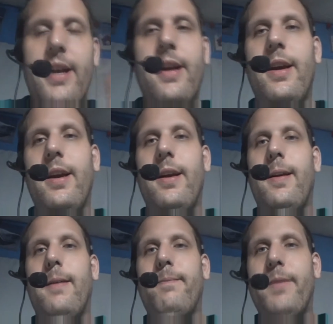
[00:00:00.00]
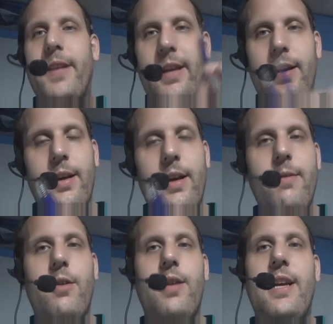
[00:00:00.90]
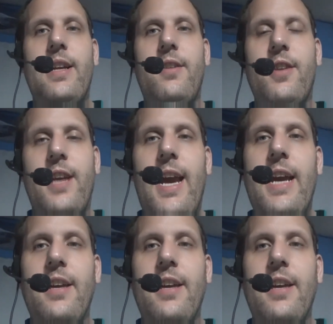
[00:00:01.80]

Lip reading: even though that is the case, people